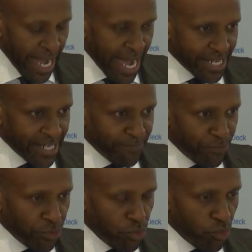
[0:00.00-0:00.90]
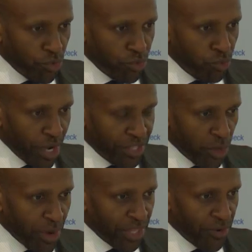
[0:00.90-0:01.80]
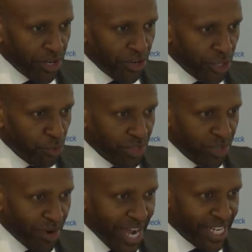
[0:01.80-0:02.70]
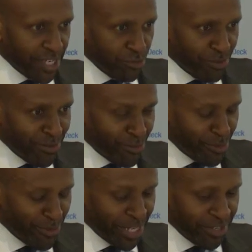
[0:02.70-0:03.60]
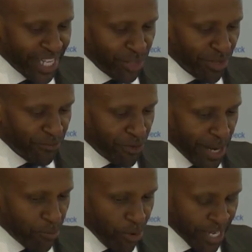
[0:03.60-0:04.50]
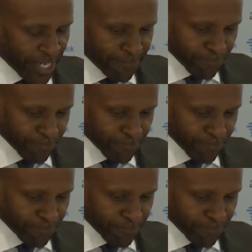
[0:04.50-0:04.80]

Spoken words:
And you wonder whether or not, with the right regulatory framework,